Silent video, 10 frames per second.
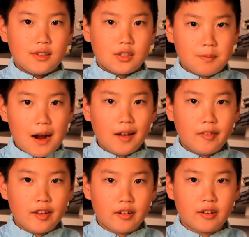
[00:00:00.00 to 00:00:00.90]
So
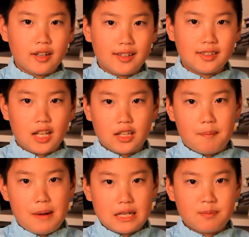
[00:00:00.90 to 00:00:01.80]
my theory is that the
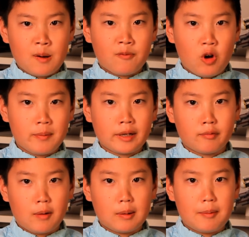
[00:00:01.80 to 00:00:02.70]
best
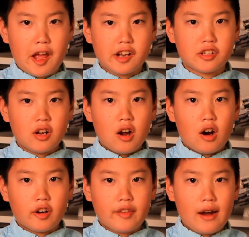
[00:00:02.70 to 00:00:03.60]
performing rubber bands
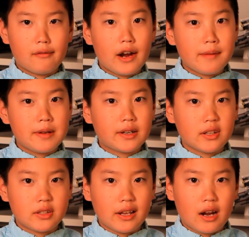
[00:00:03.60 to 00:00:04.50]
are that way
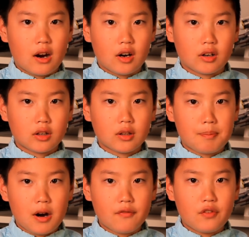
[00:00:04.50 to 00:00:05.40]
because they are the
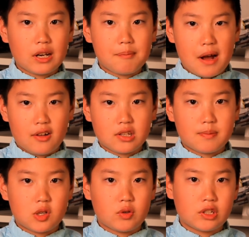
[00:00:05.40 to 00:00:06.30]
perfect balance
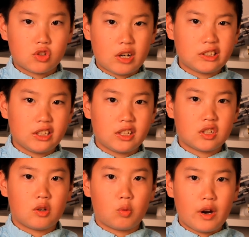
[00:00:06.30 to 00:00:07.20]
between stretchiness
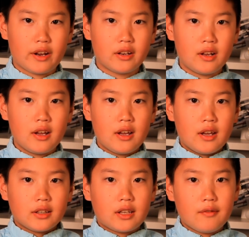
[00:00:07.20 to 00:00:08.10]
and weight,
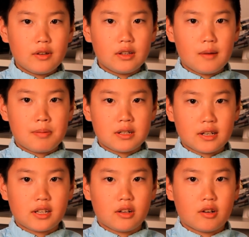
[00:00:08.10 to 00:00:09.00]
given the
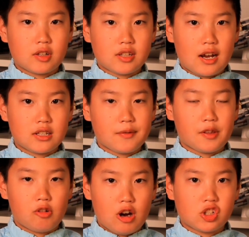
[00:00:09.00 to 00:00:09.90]
particular size of
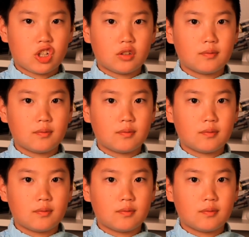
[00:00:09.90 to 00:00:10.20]
the launcher.